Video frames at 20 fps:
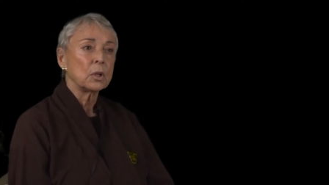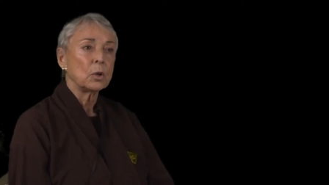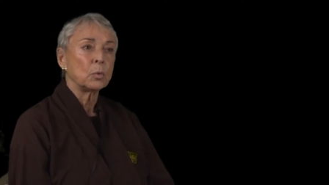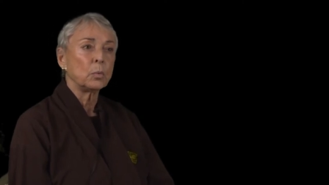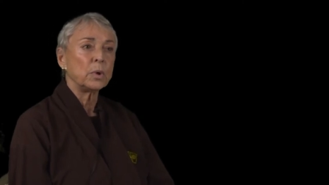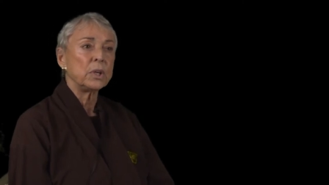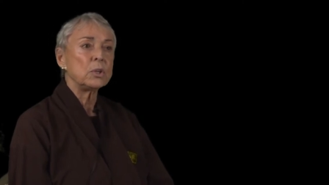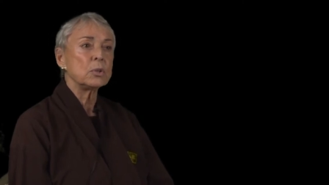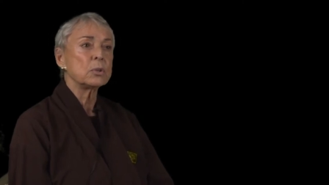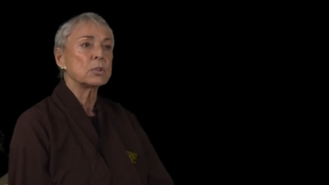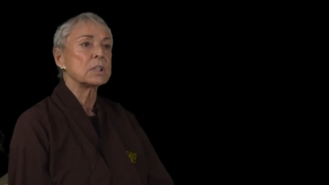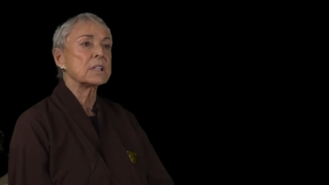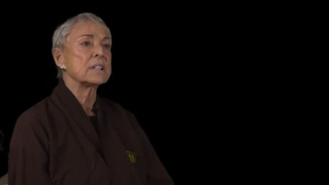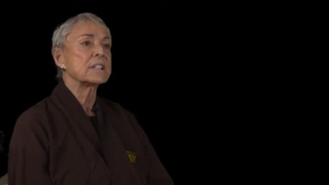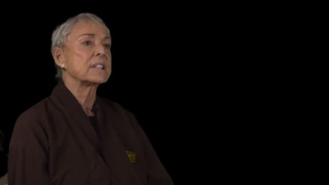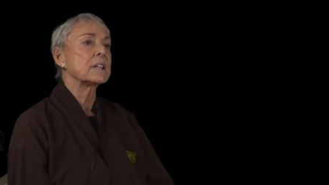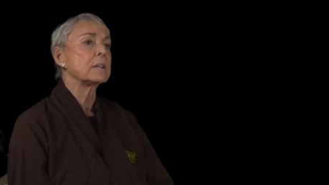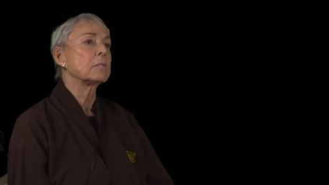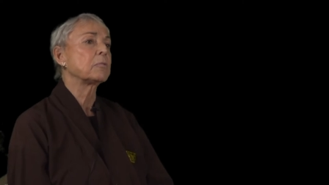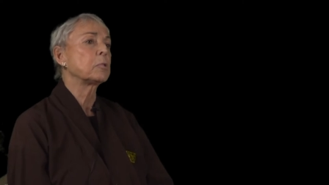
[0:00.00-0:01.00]
We usually
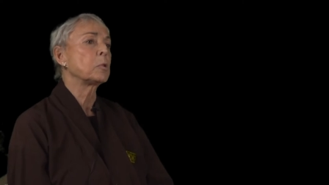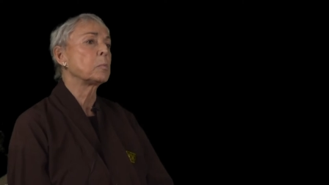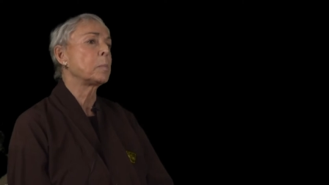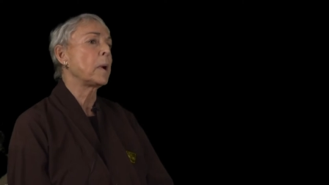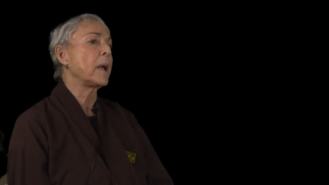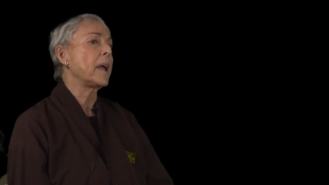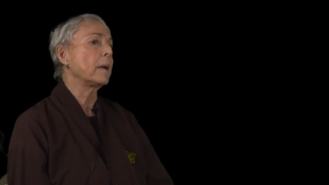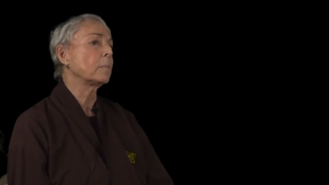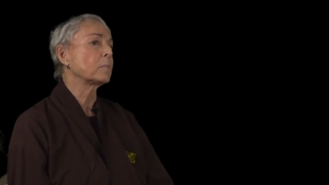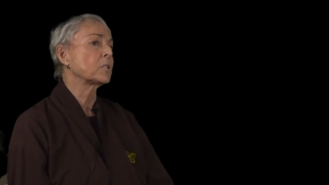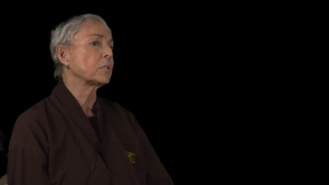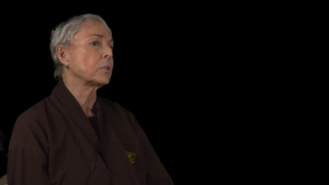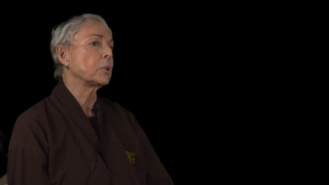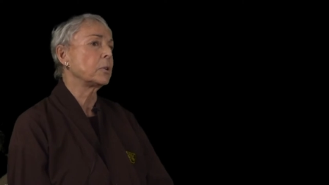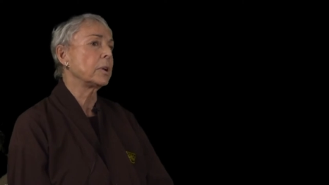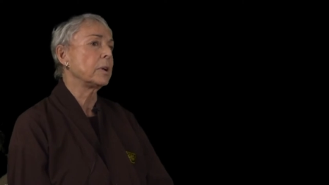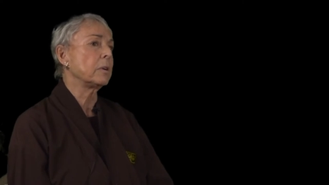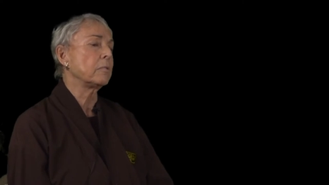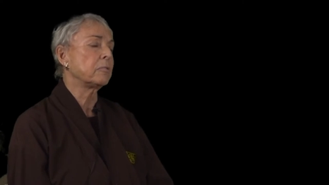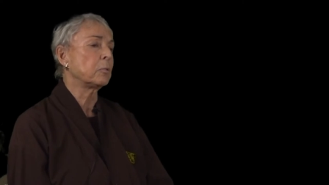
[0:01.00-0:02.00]
sit for perhaps
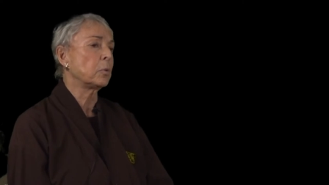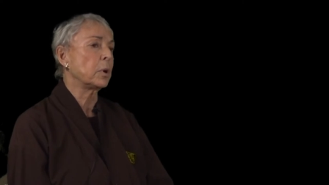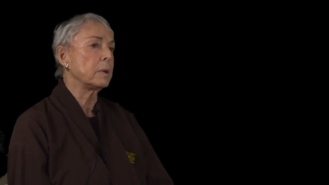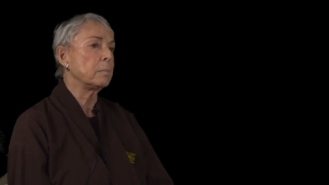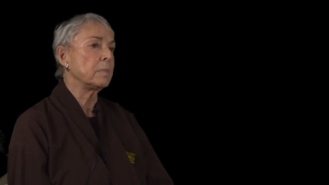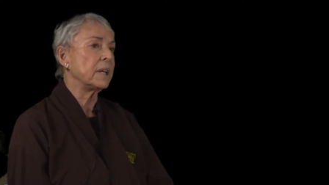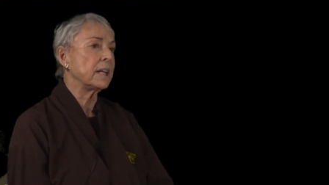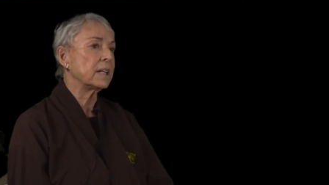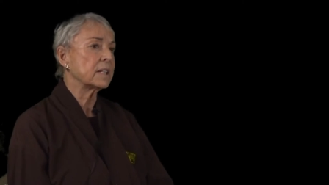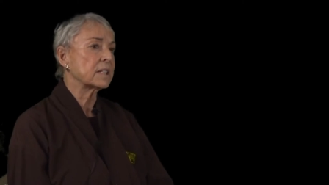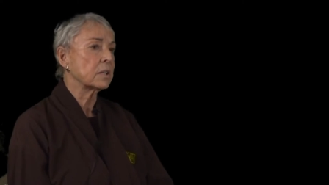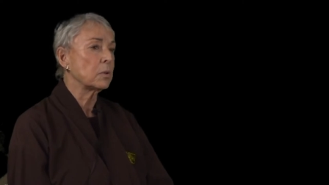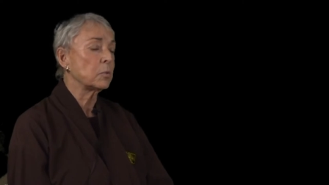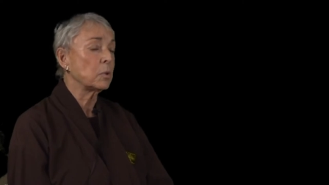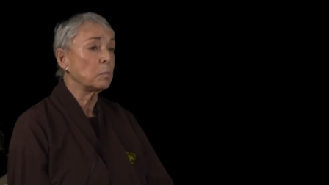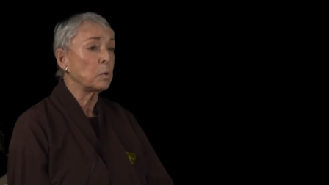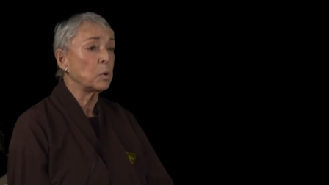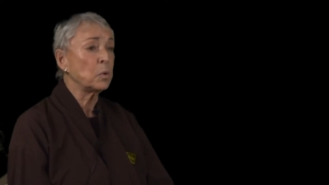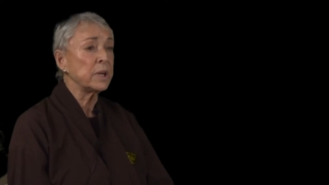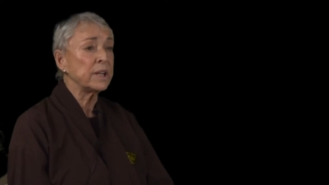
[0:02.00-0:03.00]
30 or 40 minutes in the
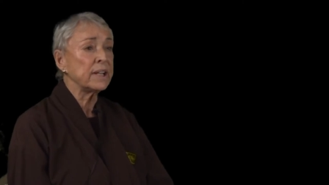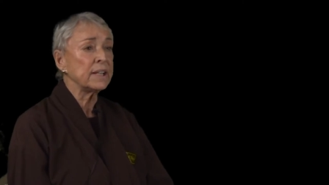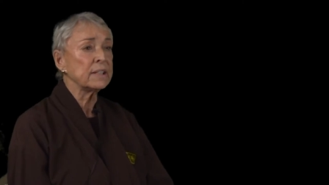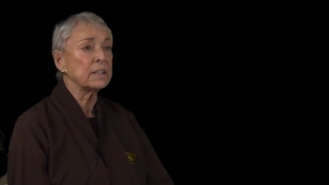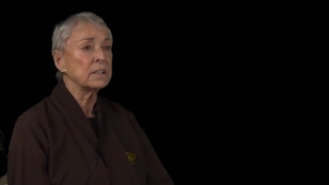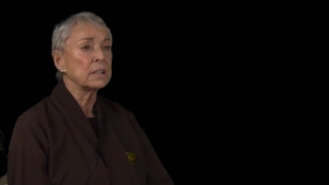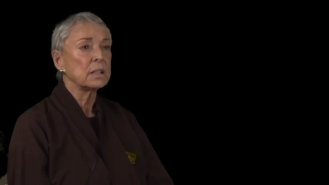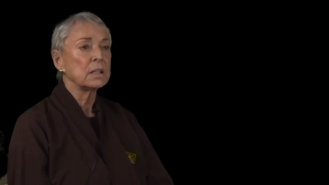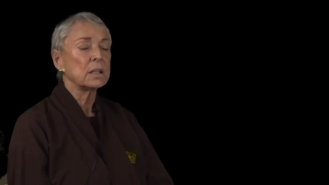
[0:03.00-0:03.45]
morning